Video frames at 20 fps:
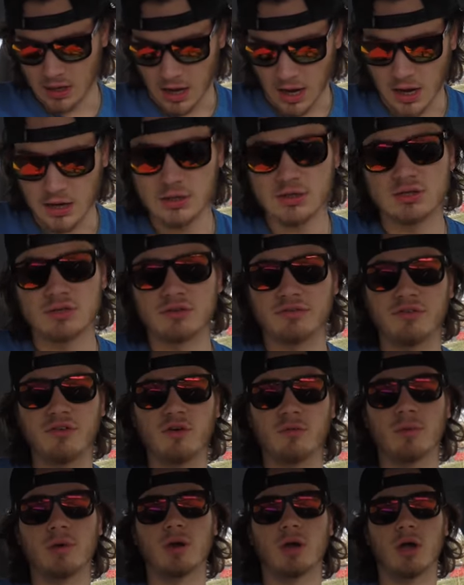I used to
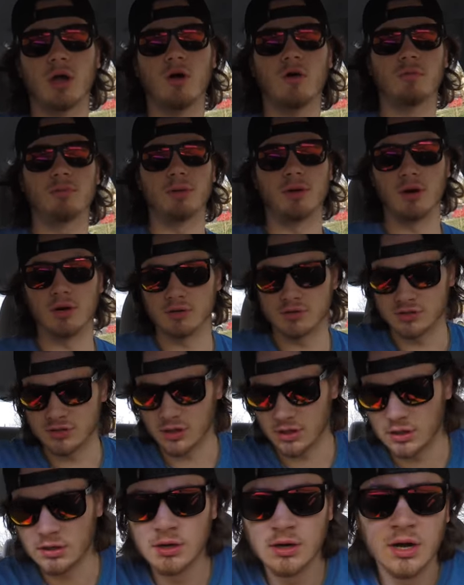film on a GoPro,
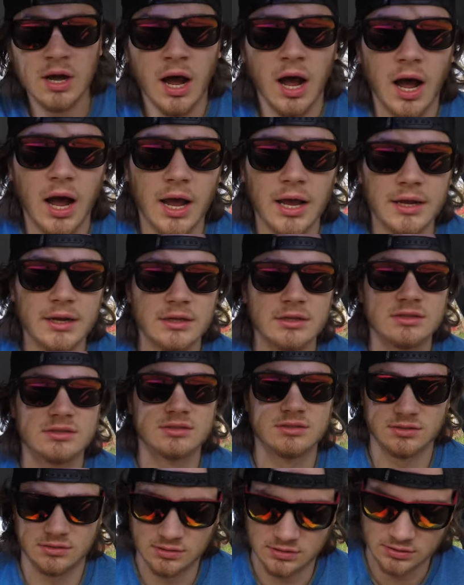so I
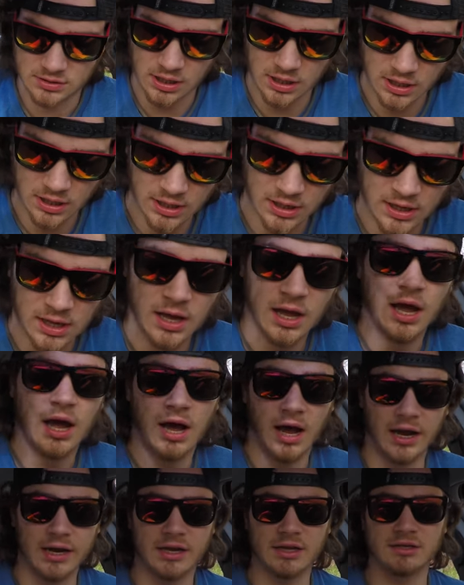
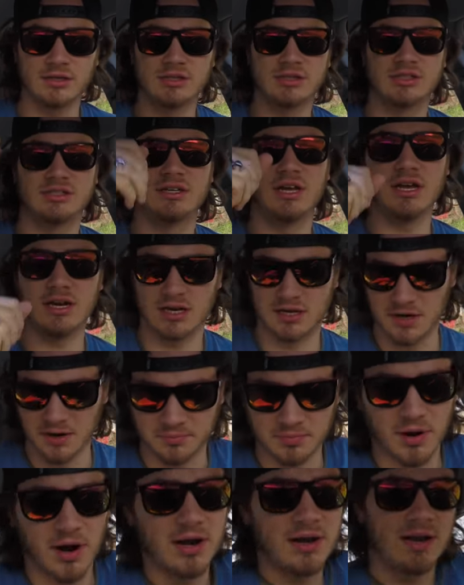can just set it
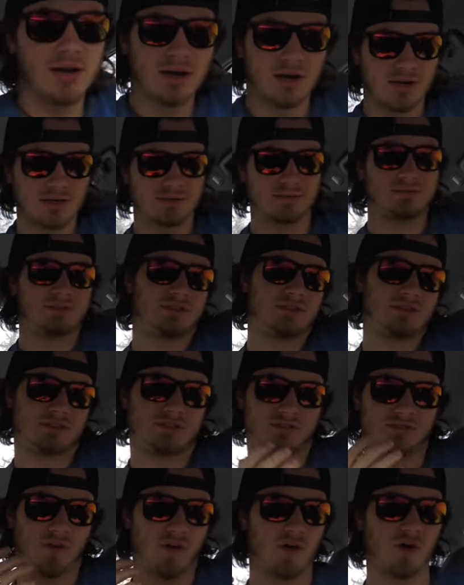up right here and
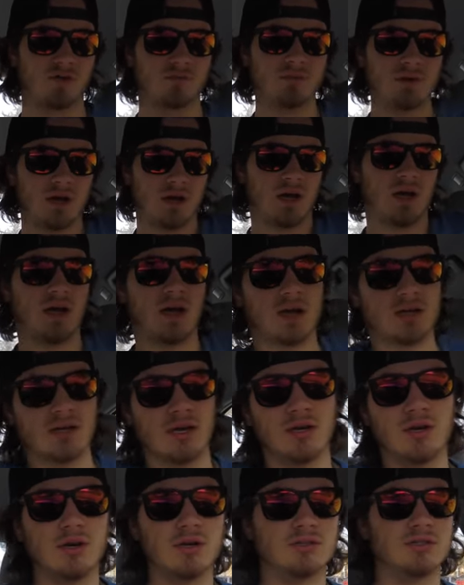just film, because I
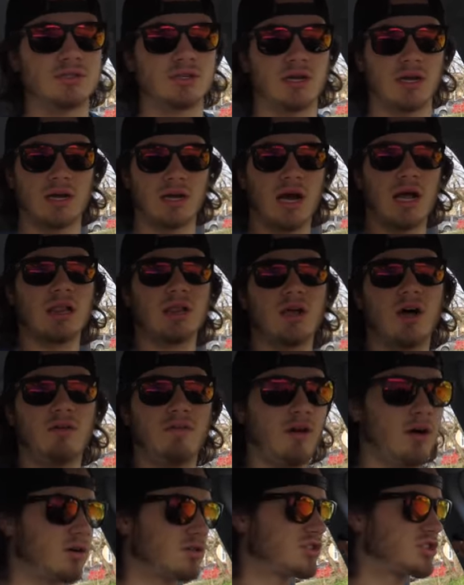know it's like, I love
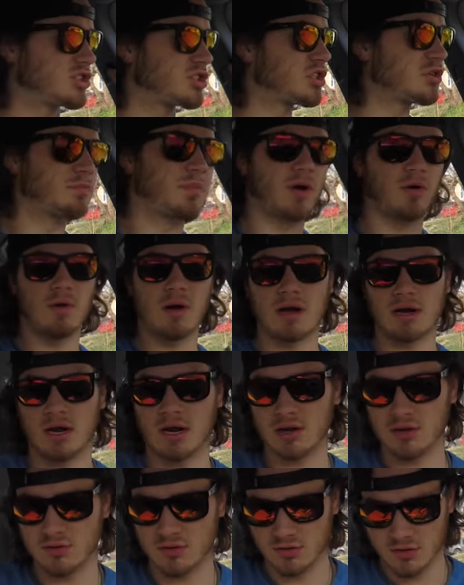how it's super wide
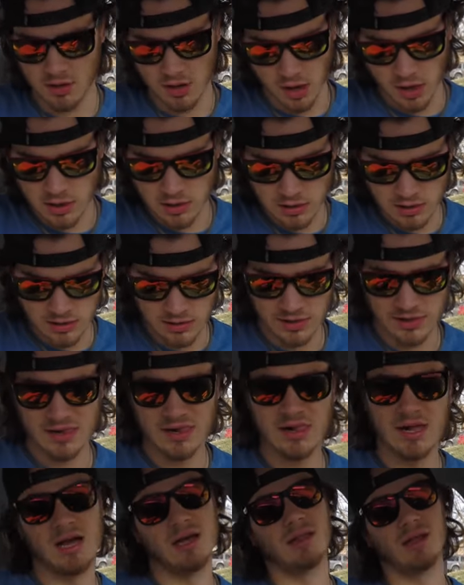angle,
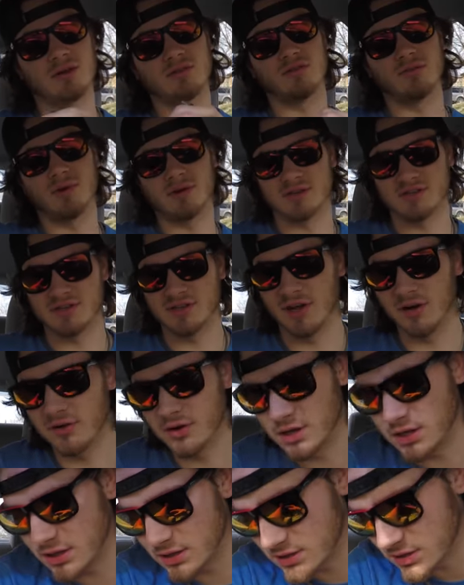and like with my
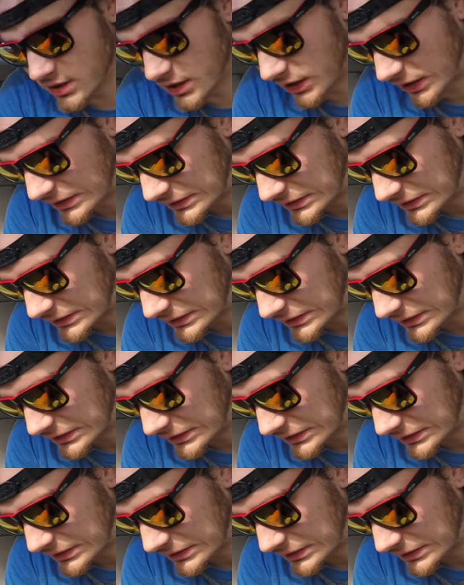Sony, it's like,